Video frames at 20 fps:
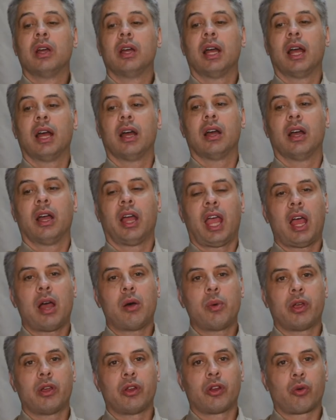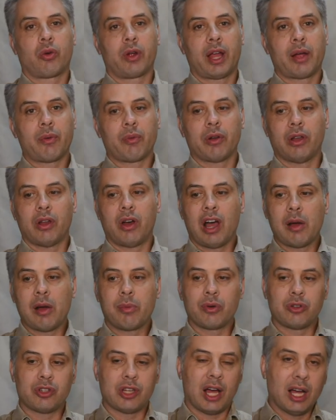how we can create
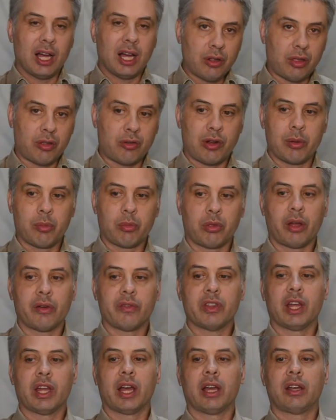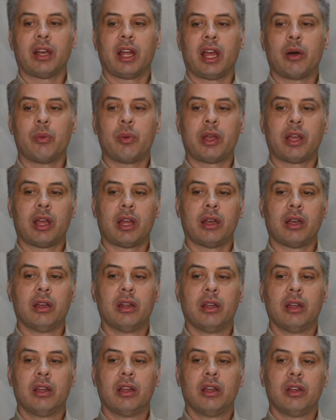reliable data streams over that, and how we can
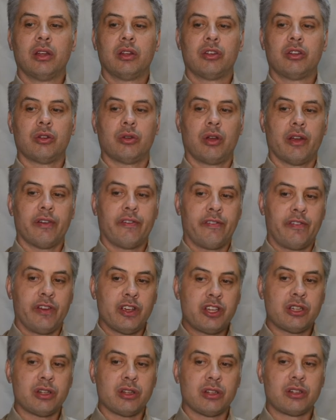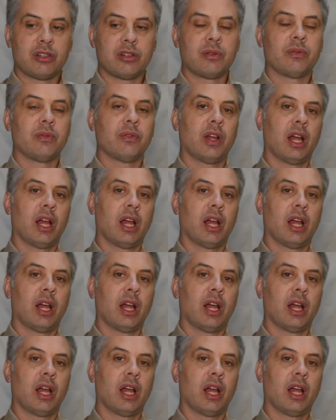do efficient